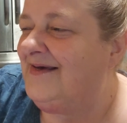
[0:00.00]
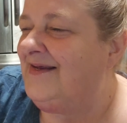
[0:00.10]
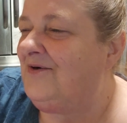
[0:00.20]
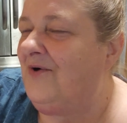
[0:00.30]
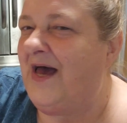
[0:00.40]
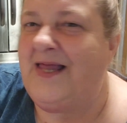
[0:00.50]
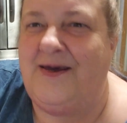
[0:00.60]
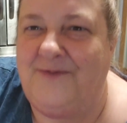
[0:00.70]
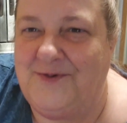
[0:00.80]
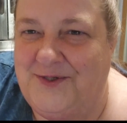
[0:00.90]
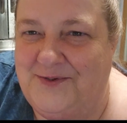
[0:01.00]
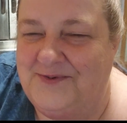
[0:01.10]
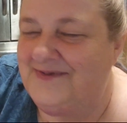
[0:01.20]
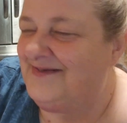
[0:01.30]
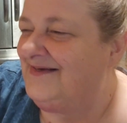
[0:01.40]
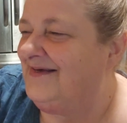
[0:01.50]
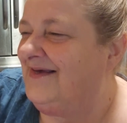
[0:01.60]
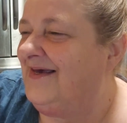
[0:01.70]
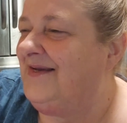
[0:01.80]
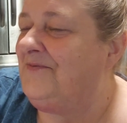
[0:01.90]
And he'll go, I love you too.
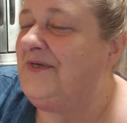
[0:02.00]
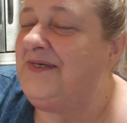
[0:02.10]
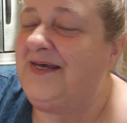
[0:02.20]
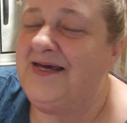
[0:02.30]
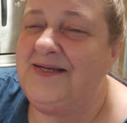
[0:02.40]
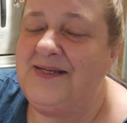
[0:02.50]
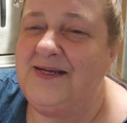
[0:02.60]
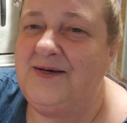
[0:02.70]
And then, well, today I did it.